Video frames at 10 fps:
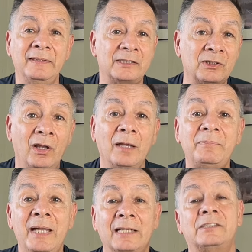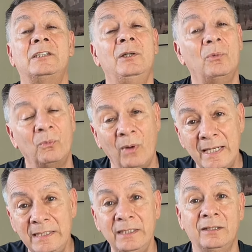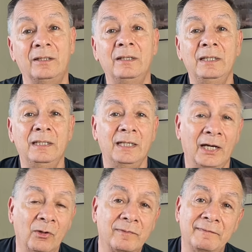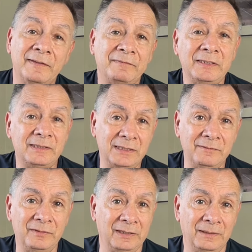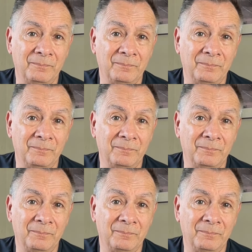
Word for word: That's all up next, right here on Over fifty T V.